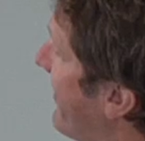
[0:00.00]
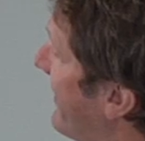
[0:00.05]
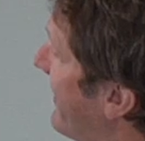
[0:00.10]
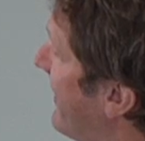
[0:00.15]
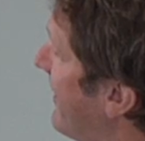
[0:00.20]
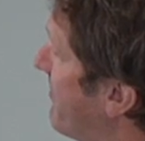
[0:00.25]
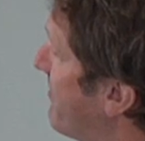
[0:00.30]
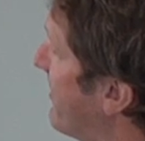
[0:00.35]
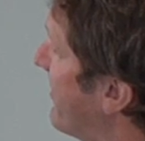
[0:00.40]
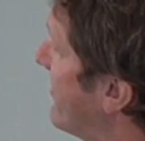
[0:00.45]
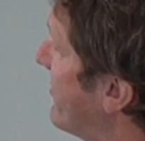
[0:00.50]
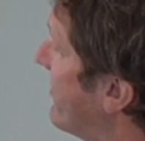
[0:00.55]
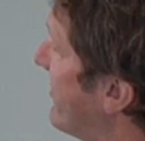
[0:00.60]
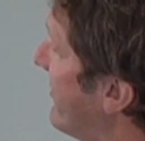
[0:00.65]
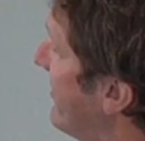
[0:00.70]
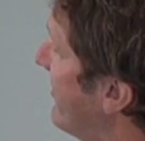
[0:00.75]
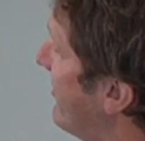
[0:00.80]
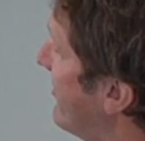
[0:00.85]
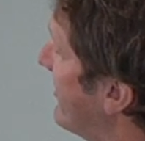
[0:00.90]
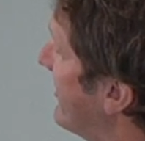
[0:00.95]
the little
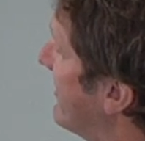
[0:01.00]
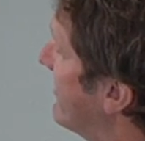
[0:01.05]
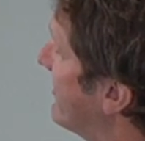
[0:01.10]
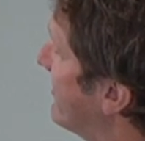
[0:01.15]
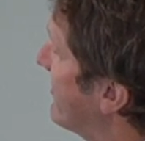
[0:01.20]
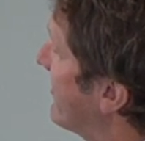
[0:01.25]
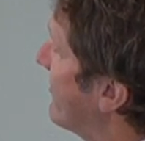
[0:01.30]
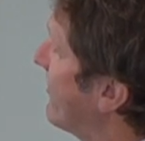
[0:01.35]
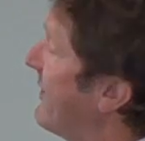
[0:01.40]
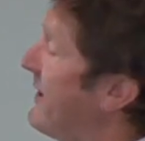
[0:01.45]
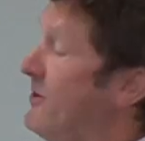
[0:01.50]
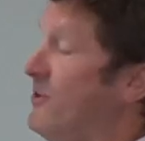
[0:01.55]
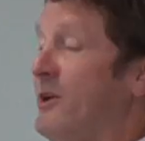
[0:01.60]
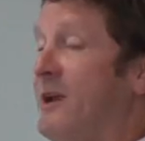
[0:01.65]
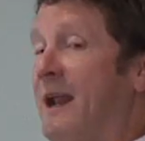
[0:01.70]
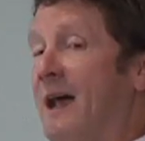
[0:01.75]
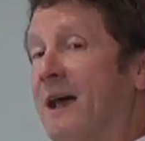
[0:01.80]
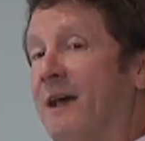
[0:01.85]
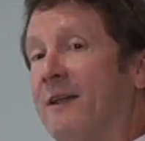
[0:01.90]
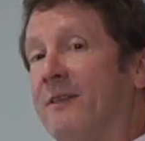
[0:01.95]
protrusions
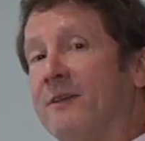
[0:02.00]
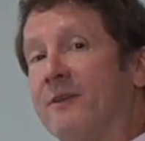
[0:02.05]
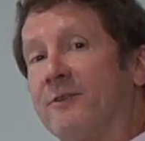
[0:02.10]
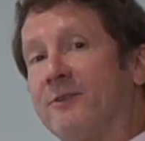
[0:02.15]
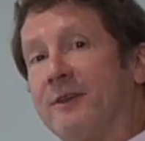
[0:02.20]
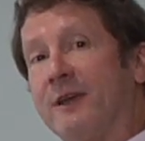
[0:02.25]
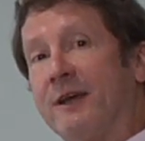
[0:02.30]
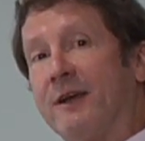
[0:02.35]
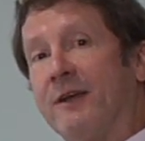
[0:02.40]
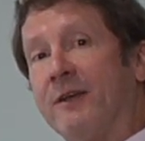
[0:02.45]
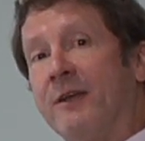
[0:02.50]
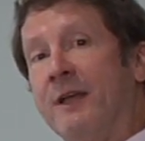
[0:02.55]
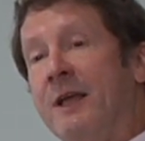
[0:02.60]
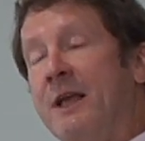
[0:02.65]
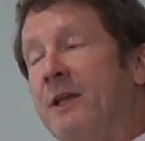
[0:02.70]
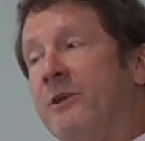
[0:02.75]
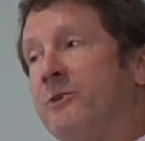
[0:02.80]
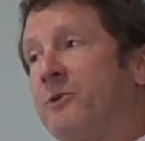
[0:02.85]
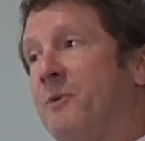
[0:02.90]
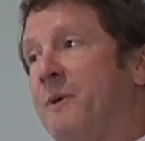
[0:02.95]
reaching out of the cell,
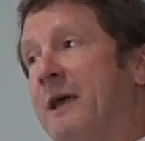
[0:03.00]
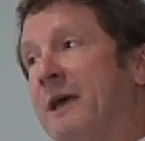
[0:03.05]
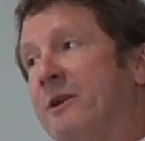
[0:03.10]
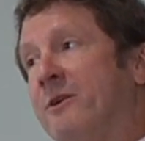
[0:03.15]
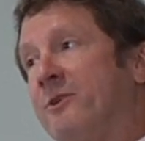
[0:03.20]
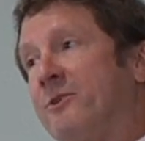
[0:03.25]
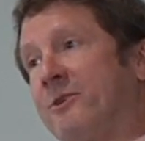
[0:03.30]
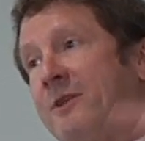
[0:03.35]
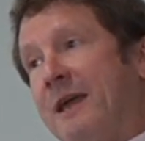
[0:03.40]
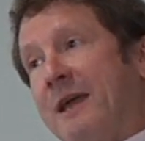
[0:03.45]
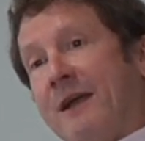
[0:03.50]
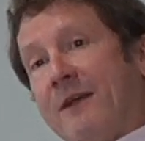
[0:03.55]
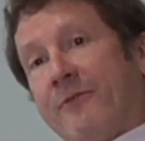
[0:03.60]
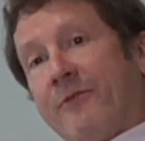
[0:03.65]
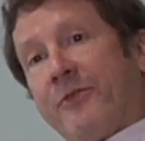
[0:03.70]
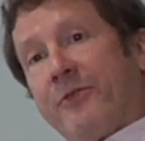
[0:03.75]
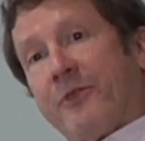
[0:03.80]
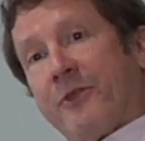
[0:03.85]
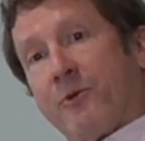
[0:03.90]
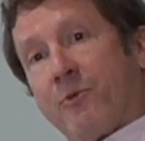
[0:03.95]
so we
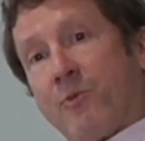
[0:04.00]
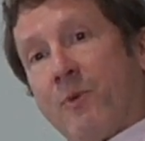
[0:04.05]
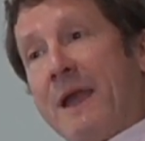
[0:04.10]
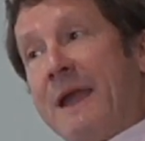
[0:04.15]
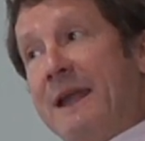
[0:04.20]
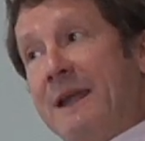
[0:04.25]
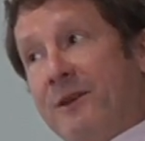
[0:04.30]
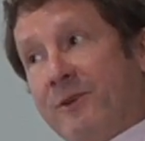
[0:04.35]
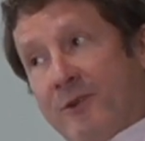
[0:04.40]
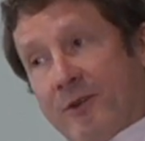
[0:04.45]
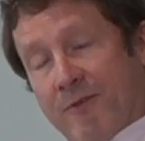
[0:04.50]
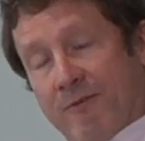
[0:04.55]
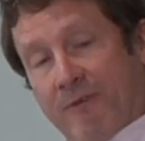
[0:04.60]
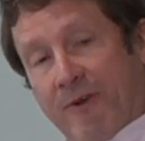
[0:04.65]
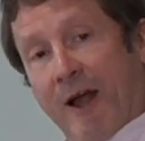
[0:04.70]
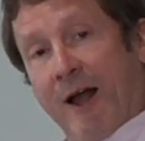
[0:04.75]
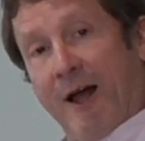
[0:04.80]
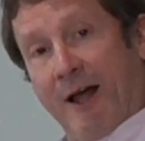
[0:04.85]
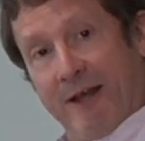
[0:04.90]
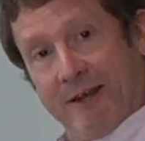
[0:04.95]
understand the range of
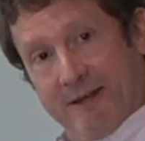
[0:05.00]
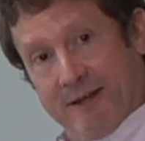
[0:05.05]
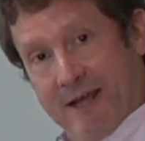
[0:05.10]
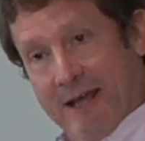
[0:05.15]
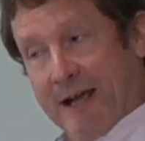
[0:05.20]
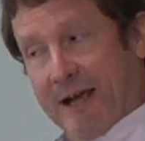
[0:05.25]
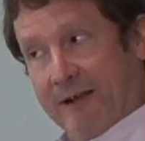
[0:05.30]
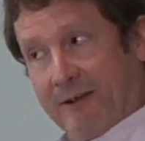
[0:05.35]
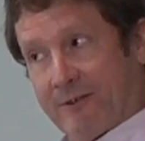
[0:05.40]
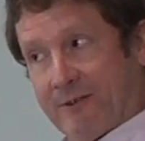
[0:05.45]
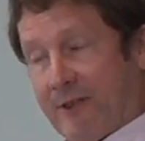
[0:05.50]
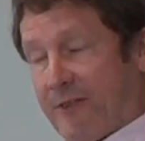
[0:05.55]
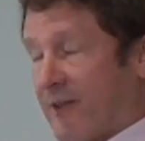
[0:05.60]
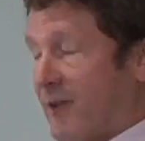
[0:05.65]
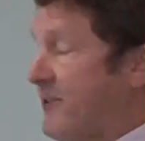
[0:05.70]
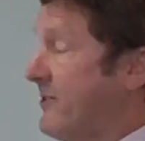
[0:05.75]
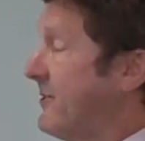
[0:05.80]
contacts of the